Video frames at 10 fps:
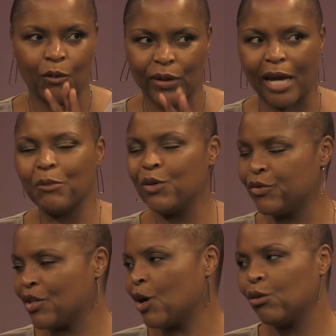when I
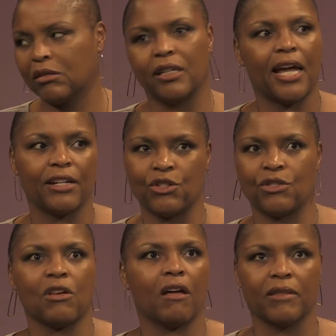moved to Oakland, I
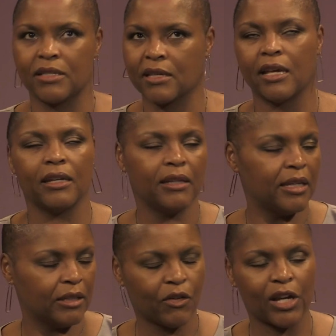just saw this
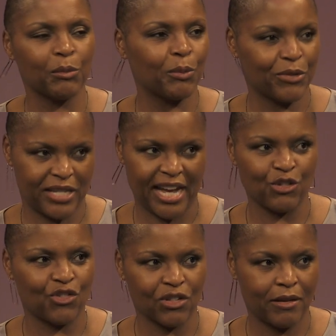incredible
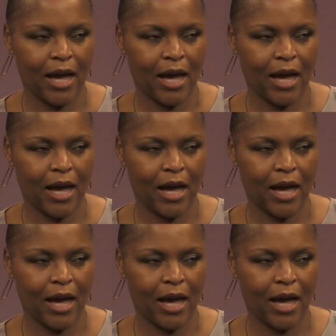potential.